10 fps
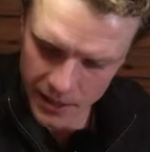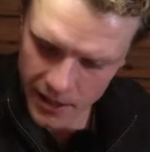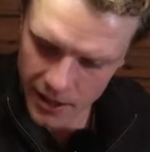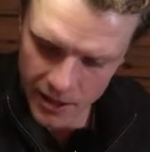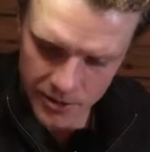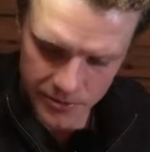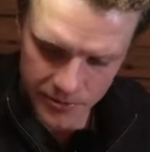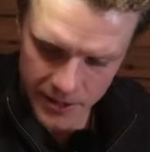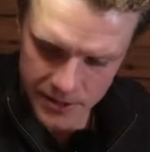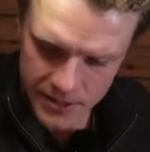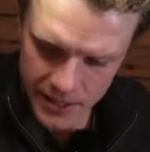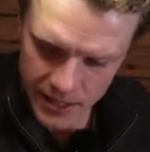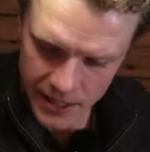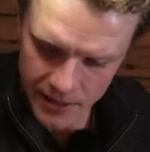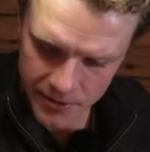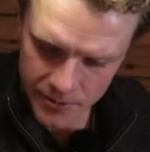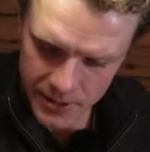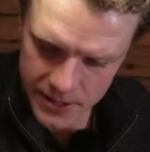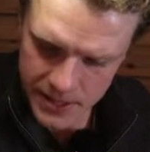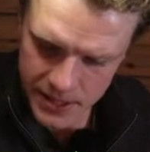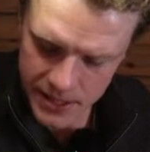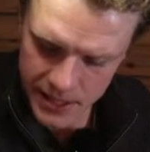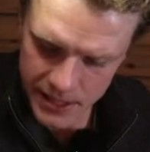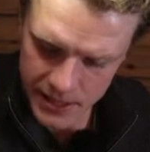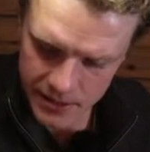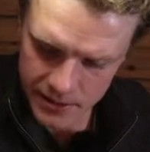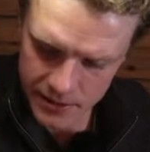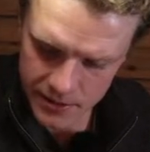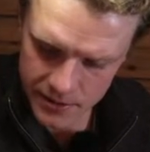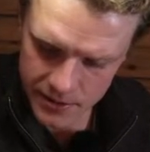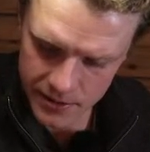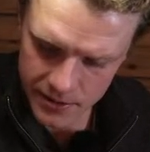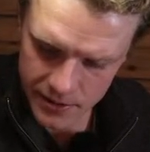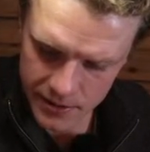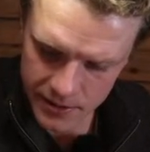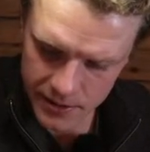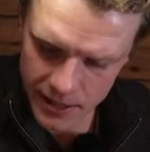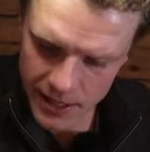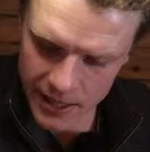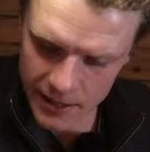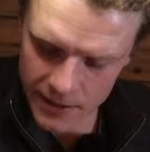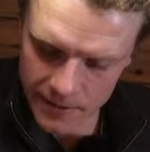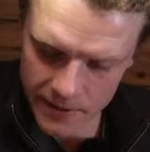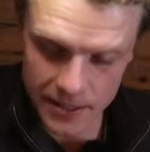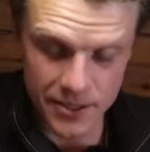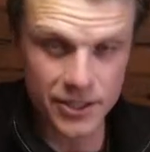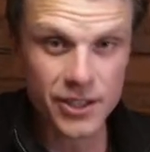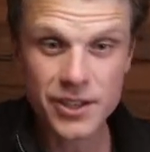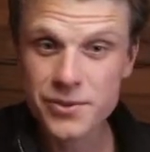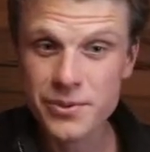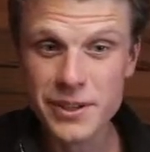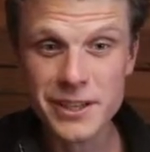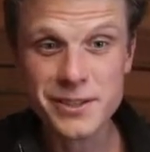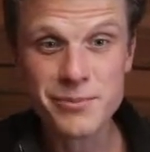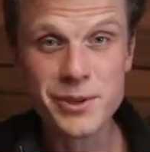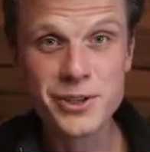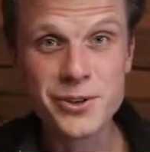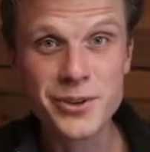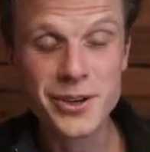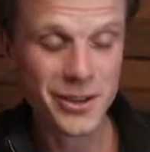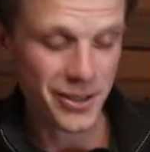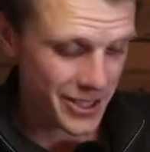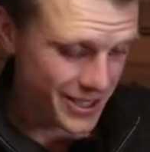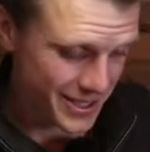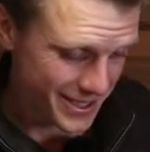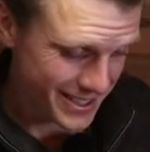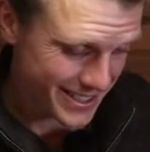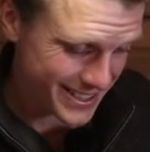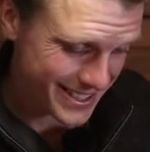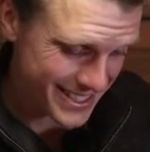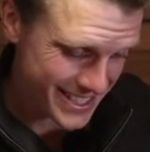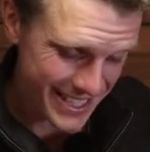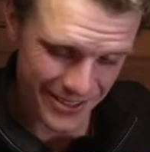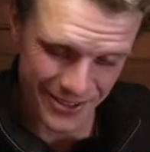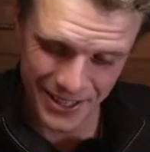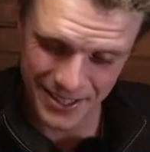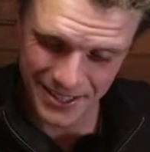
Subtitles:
Art fairs, I haven't really seen any. There just really isn't much going on in this area.